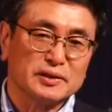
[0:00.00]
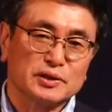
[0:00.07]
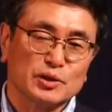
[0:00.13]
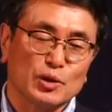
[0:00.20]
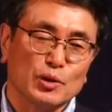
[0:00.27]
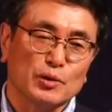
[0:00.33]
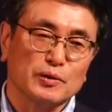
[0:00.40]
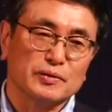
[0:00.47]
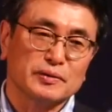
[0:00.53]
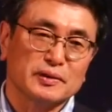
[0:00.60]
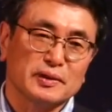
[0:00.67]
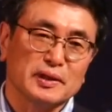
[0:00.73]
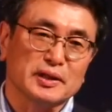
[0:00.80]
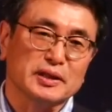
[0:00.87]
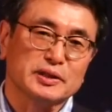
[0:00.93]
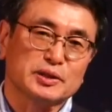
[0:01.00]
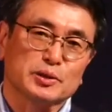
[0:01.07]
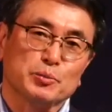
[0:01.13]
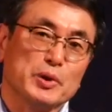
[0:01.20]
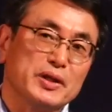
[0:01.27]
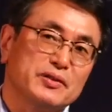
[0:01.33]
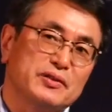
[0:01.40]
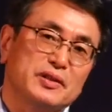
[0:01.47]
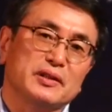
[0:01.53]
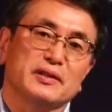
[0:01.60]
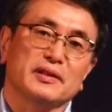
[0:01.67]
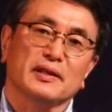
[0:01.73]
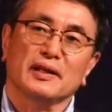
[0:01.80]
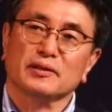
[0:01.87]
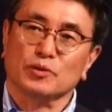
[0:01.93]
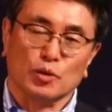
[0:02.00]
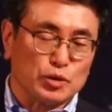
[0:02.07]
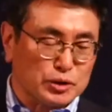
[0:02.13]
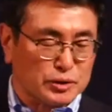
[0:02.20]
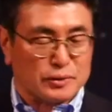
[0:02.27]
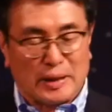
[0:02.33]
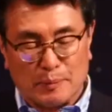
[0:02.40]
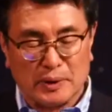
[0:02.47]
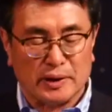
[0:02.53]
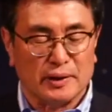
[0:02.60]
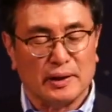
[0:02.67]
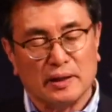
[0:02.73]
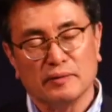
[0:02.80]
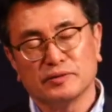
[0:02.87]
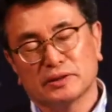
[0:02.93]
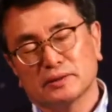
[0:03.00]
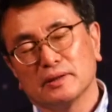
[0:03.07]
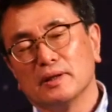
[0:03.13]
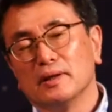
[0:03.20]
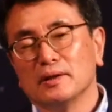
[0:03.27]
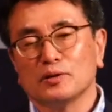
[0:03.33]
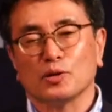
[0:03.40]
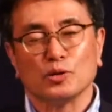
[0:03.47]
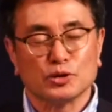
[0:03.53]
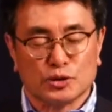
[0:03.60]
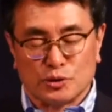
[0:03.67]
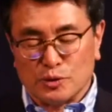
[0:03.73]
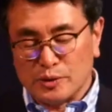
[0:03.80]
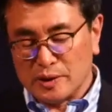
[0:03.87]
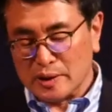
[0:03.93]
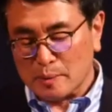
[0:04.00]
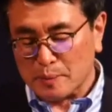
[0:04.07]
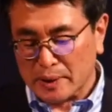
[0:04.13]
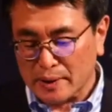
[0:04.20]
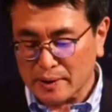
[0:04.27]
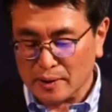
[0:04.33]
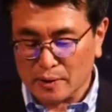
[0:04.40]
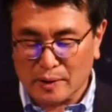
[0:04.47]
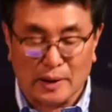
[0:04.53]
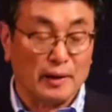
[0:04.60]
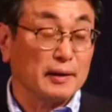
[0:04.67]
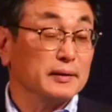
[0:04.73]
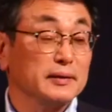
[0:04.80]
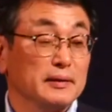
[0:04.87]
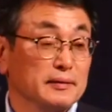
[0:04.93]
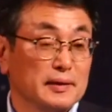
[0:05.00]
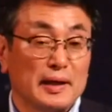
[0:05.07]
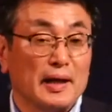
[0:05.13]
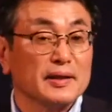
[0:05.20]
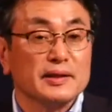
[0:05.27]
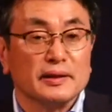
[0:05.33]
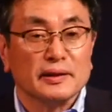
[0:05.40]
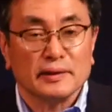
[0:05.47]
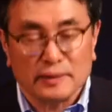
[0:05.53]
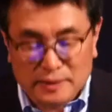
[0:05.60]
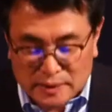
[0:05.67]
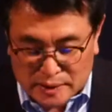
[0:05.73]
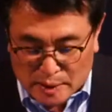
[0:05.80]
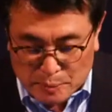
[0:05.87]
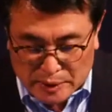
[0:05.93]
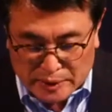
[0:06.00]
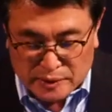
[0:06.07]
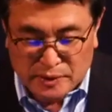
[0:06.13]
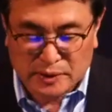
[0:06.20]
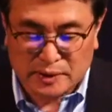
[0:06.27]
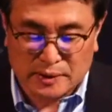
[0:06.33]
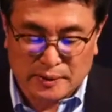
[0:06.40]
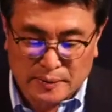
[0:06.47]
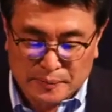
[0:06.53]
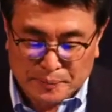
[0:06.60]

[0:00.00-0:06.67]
So he's with the uh, close, I mean, he lives close to the, uh, my uh, other siblings.